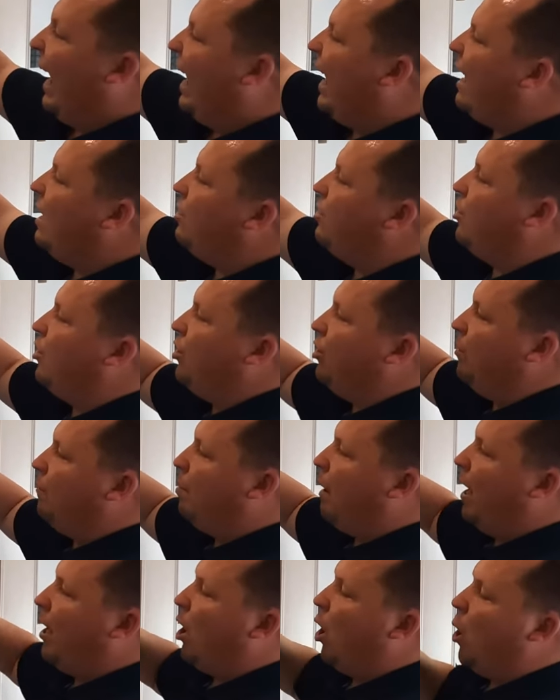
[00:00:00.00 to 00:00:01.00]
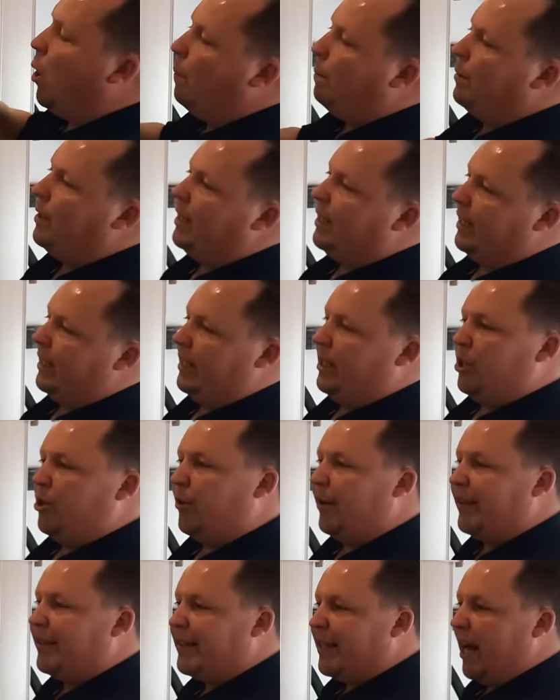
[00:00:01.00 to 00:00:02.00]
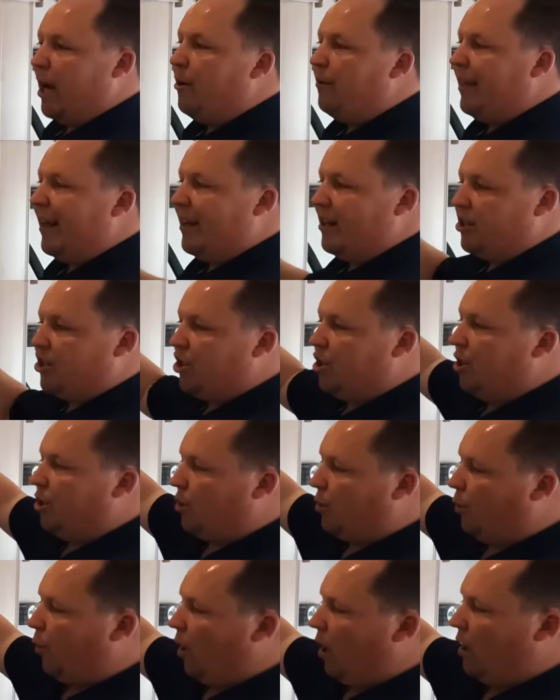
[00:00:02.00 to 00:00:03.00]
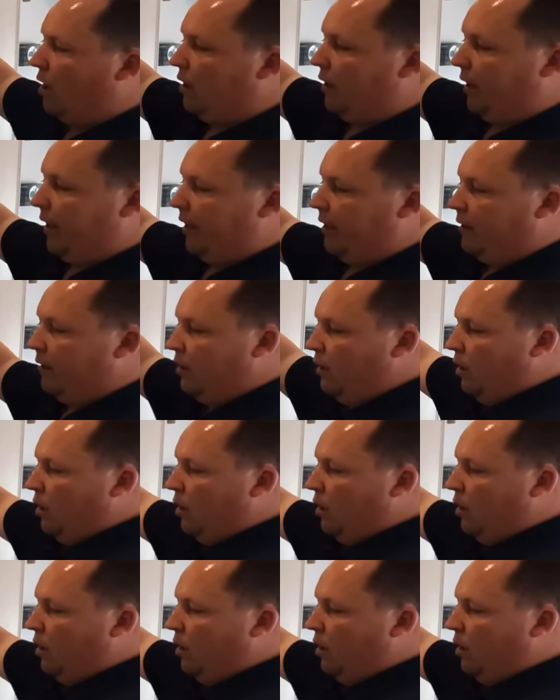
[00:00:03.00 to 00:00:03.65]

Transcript: And by opening it, you can tell that it's good quality.